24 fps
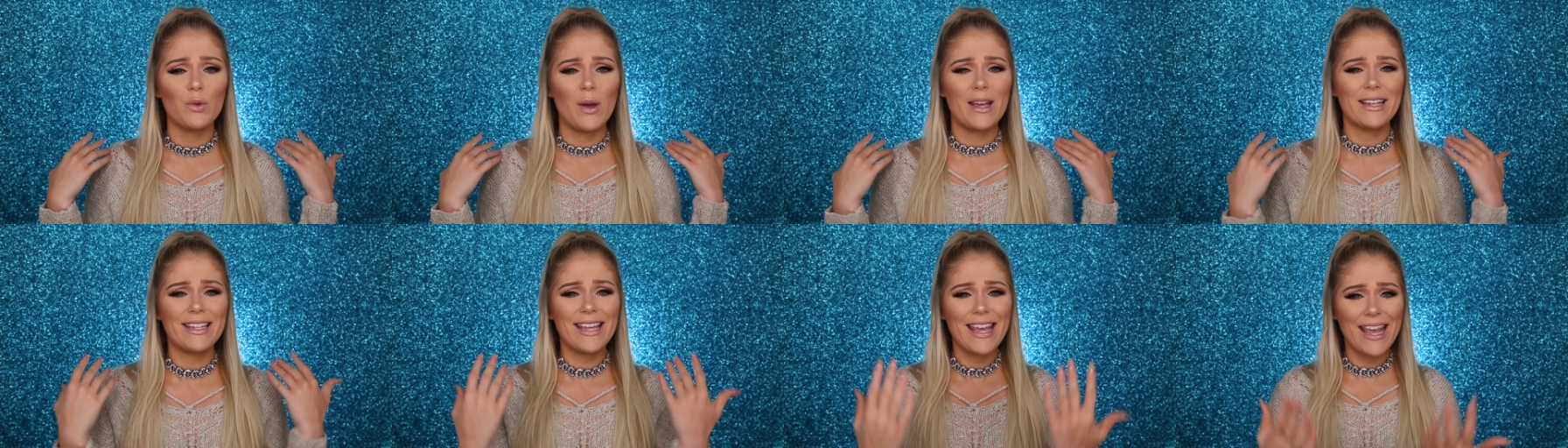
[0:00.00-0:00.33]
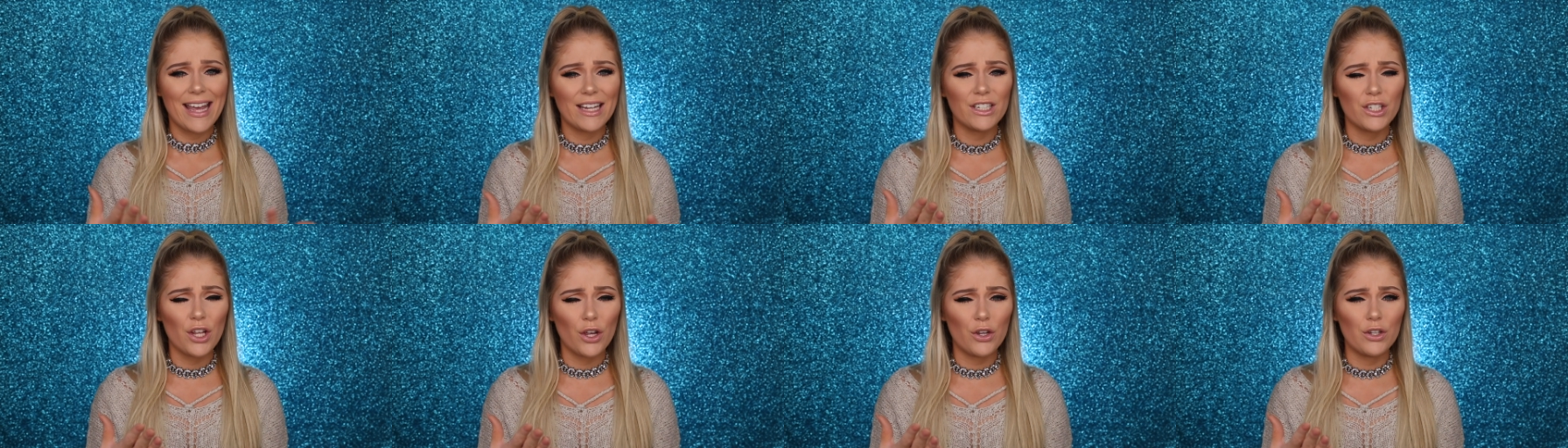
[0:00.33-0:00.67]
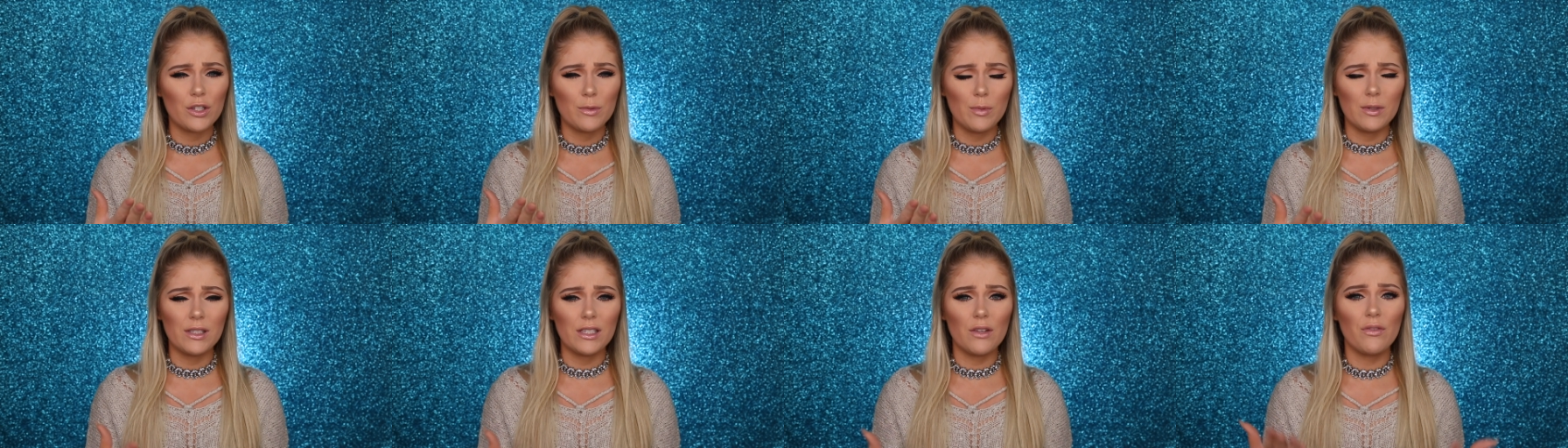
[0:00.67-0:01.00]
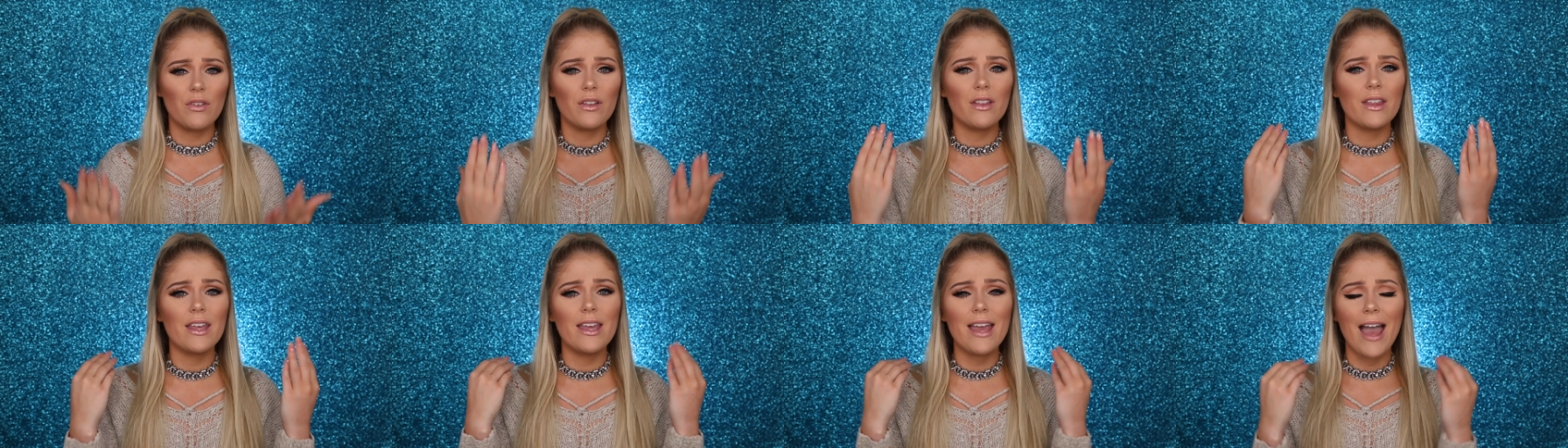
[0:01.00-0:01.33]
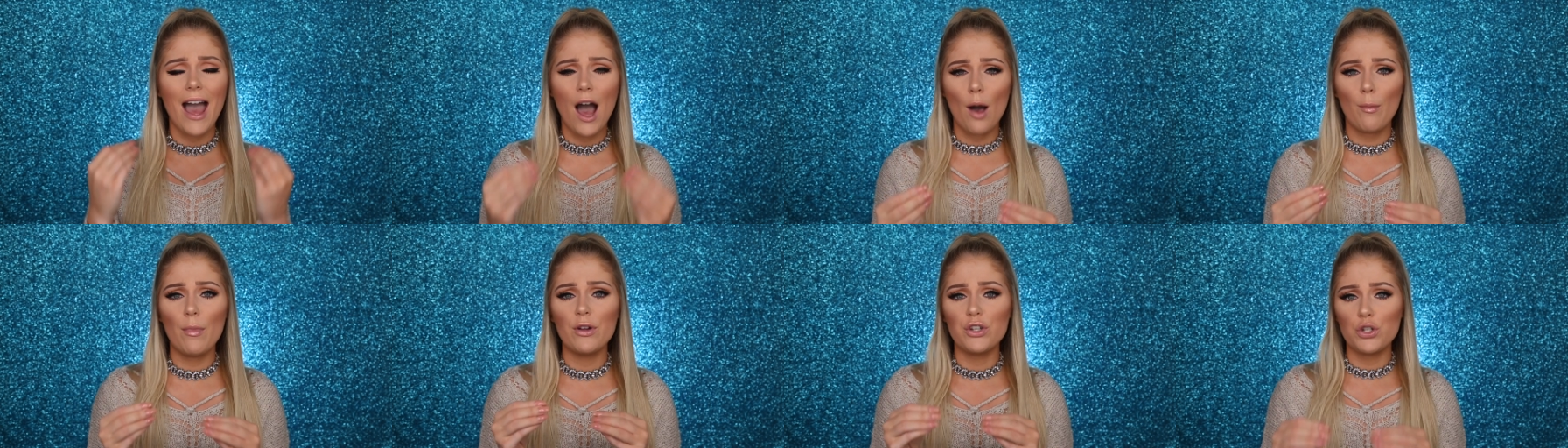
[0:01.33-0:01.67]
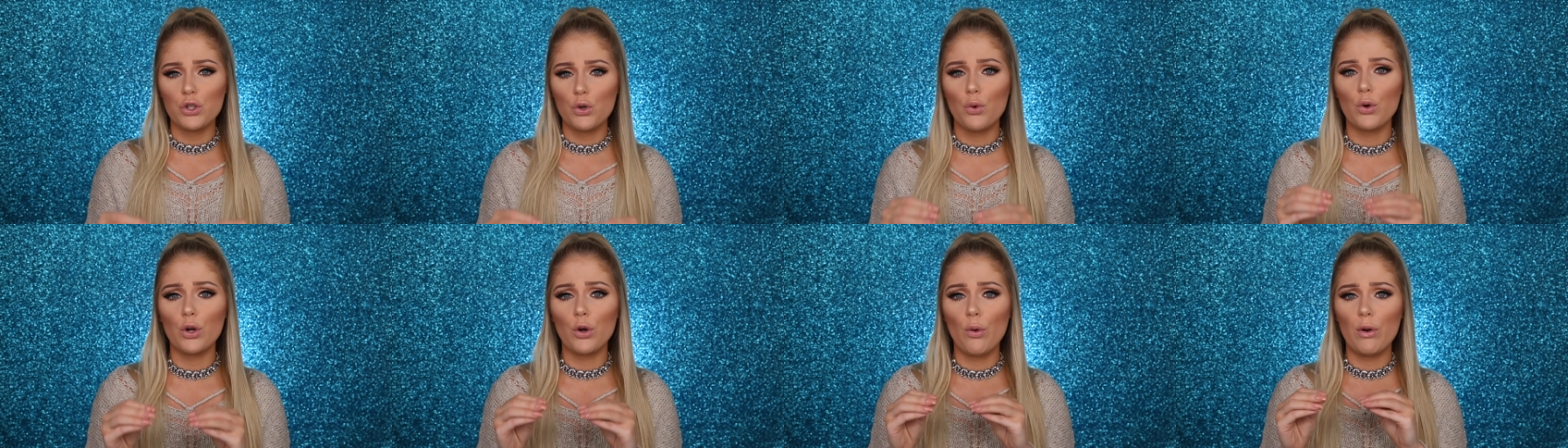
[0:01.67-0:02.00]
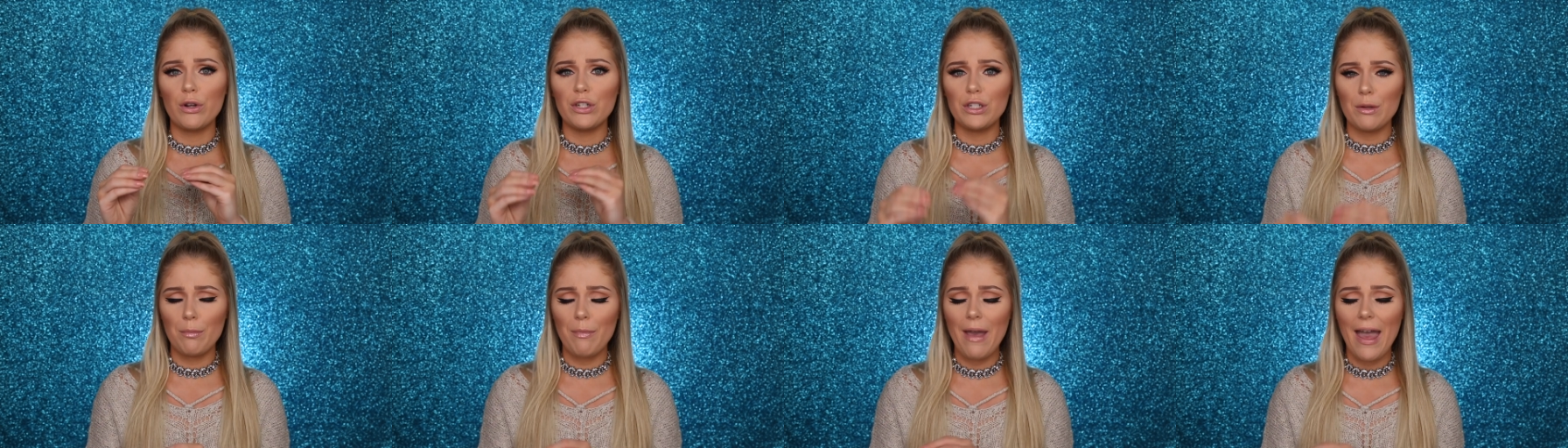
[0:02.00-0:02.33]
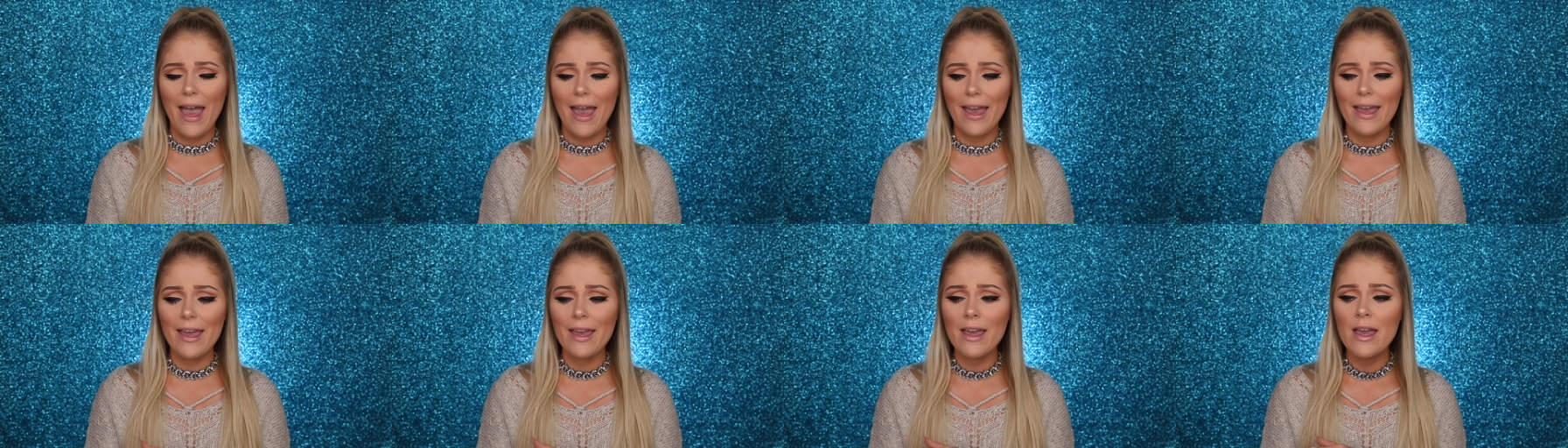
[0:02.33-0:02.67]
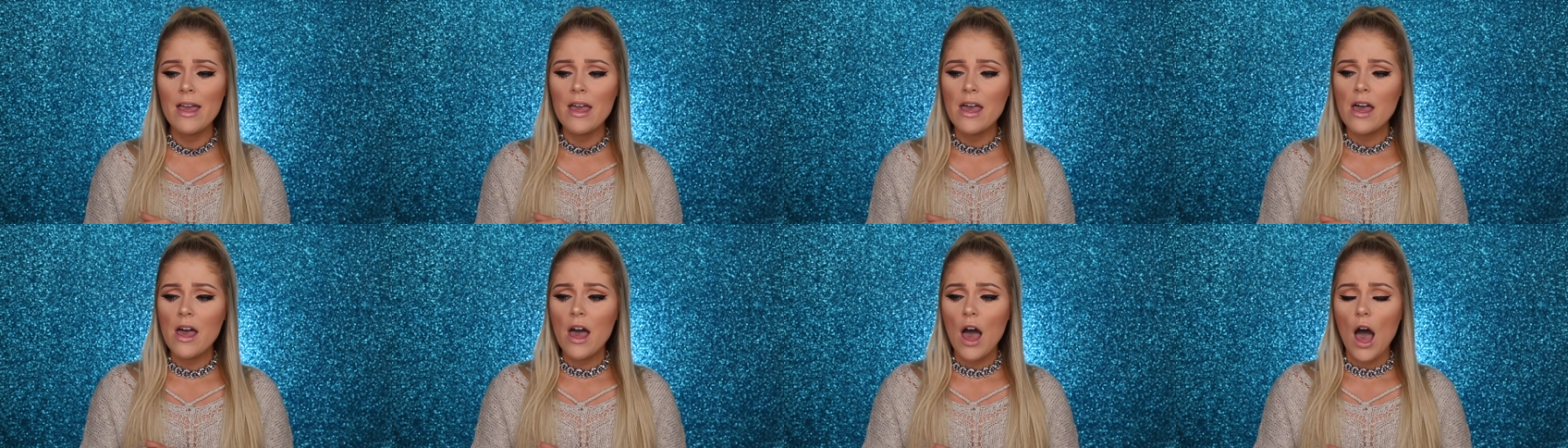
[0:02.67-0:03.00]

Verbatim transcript: so I can't tell you specifically how much you are going to pay.